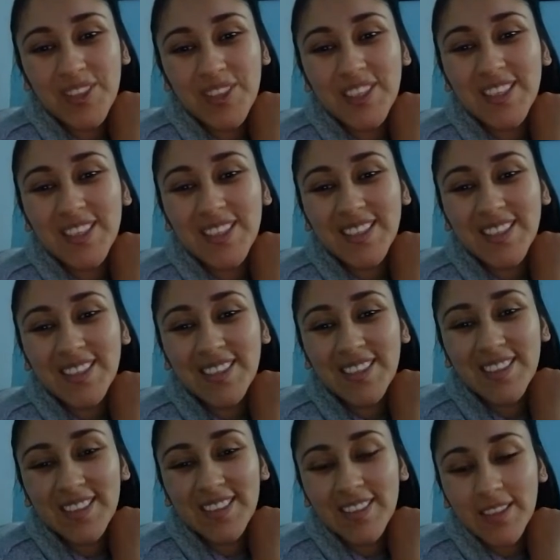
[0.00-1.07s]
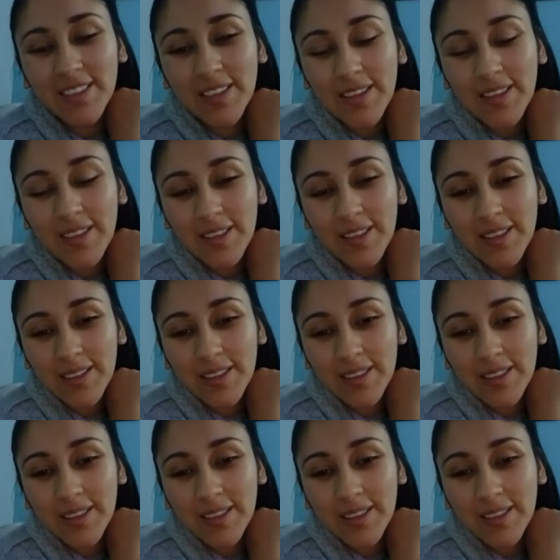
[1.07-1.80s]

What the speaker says: No one is speaking in this clip.